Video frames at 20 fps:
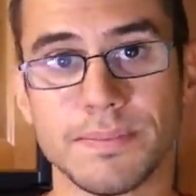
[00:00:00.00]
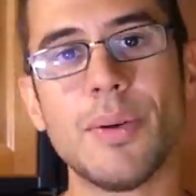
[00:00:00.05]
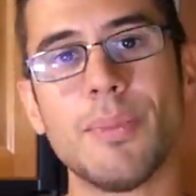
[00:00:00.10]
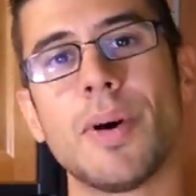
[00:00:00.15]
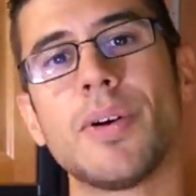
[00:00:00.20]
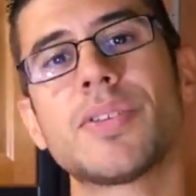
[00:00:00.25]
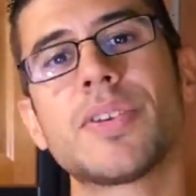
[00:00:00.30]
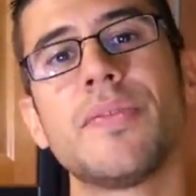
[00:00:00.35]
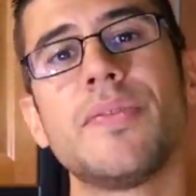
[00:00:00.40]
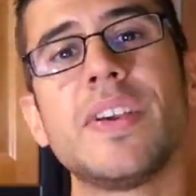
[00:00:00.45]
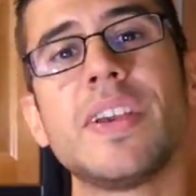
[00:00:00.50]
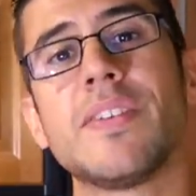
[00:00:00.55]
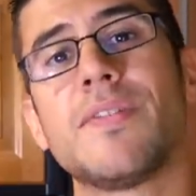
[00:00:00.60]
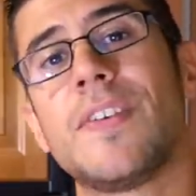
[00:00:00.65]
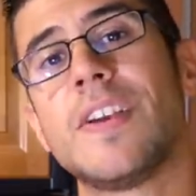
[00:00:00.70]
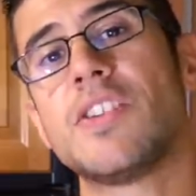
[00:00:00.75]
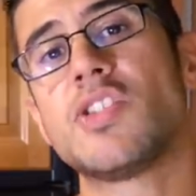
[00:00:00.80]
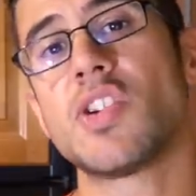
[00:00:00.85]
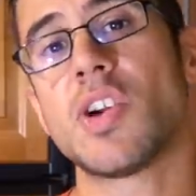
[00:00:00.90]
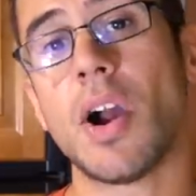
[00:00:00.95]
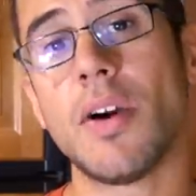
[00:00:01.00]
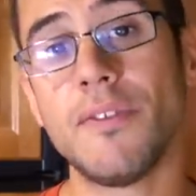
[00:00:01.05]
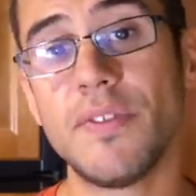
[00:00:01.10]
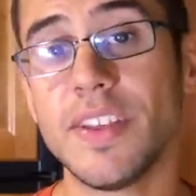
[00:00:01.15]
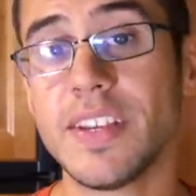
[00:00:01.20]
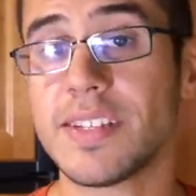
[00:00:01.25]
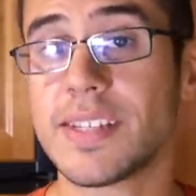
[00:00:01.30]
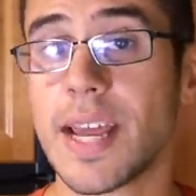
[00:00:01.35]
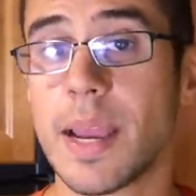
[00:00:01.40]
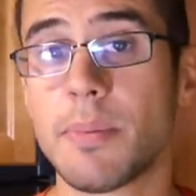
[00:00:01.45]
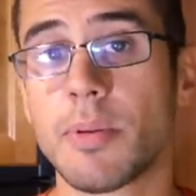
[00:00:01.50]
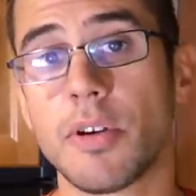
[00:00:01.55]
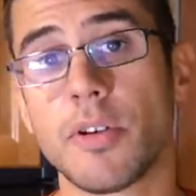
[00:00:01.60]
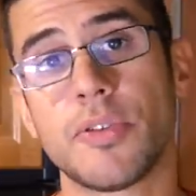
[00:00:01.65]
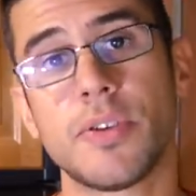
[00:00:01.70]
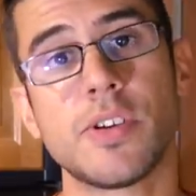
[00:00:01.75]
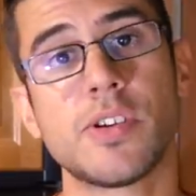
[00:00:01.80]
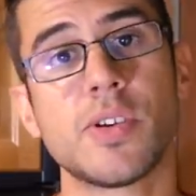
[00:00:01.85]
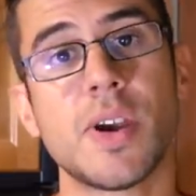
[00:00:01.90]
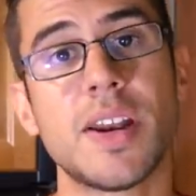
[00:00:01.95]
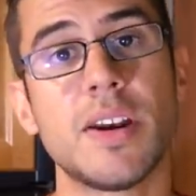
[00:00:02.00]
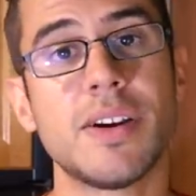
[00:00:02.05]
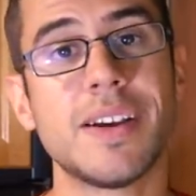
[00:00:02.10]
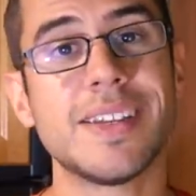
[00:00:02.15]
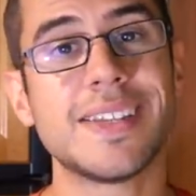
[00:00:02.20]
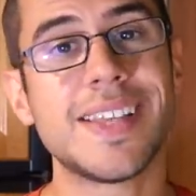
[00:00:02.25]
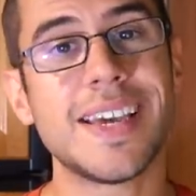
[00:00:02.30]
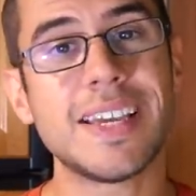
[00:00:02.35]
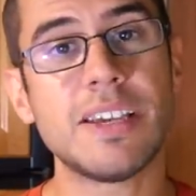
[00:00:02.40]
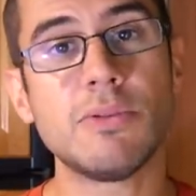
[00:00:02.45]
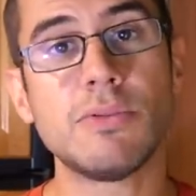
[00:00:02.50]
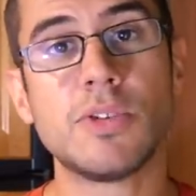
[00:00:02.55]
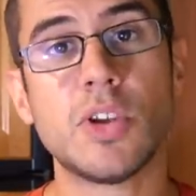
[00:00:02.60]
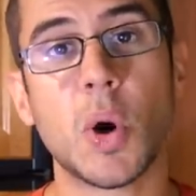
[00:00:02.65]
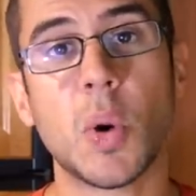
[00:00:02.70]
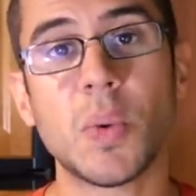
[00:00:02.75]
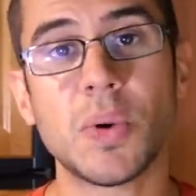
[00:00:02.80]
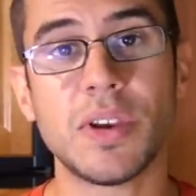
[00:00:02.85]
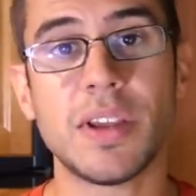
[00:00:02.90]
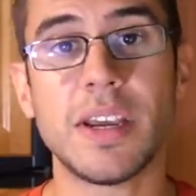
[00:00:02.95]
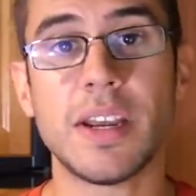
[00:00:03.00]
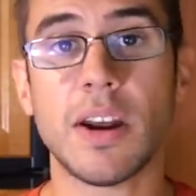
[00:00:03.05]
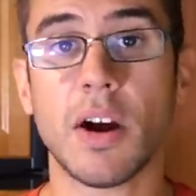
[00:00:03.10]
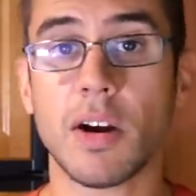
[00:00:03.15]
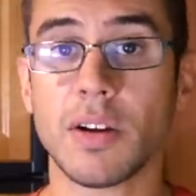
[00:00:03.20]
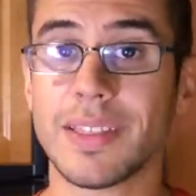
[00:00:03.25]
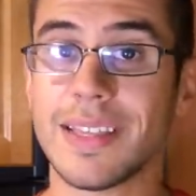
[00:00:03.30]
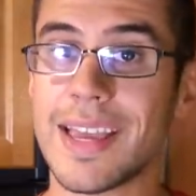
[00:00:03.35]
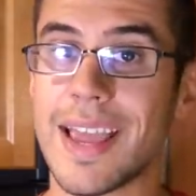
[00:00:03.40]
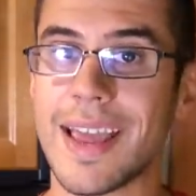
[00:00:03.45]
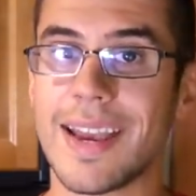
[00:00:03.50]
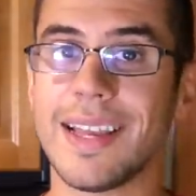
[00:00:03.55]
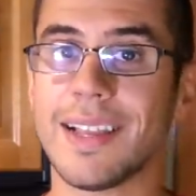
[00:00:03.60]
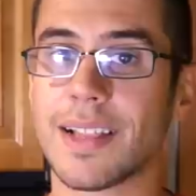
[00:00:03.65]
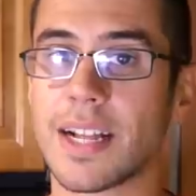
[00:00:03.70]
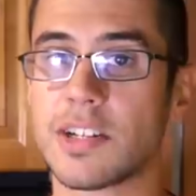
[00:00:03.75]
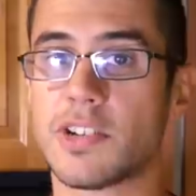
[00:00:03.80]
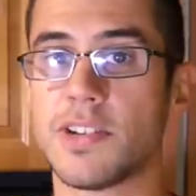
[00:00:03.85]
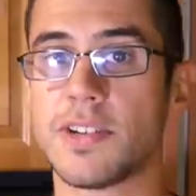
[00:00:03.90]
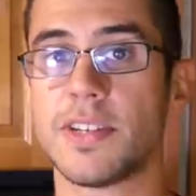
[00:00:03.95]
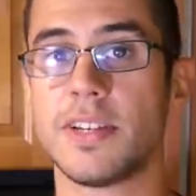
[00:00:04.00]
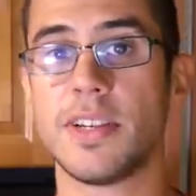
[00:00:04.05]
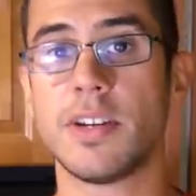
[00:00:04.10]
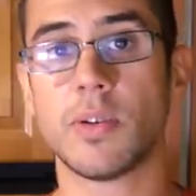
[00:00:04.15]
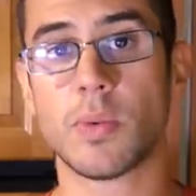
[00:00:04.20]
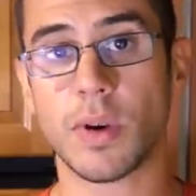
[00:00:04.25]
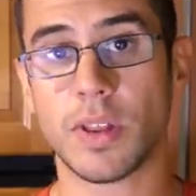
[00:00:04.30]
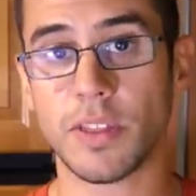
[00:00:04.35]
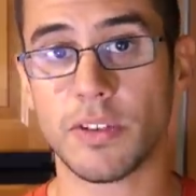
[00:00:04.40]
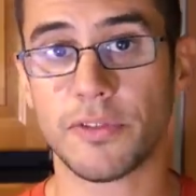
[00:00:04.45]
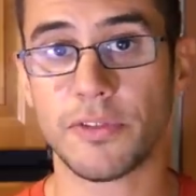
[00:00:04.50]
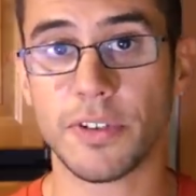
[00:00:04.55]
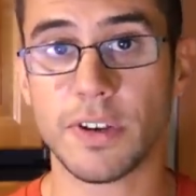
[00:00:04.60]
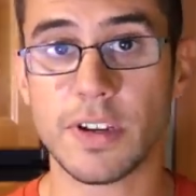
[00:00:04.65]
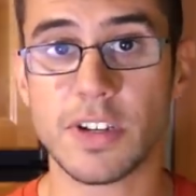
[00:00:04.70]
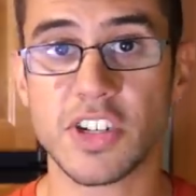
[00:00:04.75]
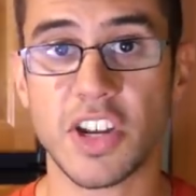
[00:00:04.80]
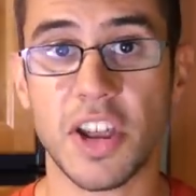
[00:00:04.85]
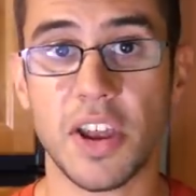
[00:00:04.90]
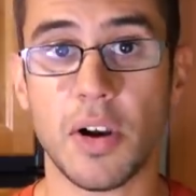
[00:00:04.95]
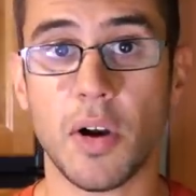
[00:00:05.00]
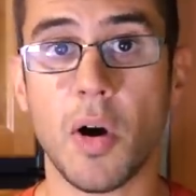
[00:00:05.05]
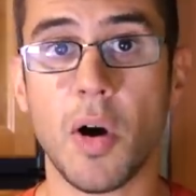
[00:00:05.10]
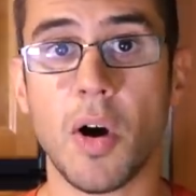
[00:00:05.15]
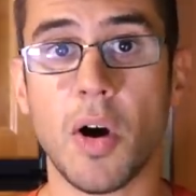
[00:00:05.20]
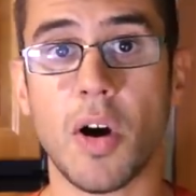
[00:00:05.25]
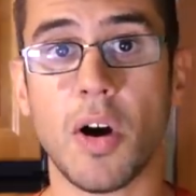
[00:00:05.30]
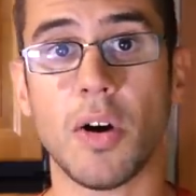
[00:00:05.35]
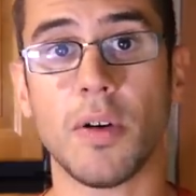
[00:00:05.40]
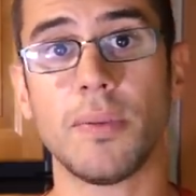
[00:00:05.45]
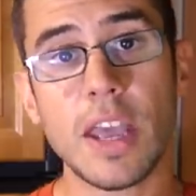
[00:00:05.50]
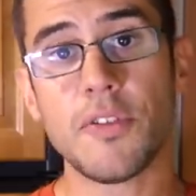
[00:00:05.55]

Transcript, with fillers: The most convenient feature of this type of refrigerator is that you don't need hardly any electricity to run the fridge at all.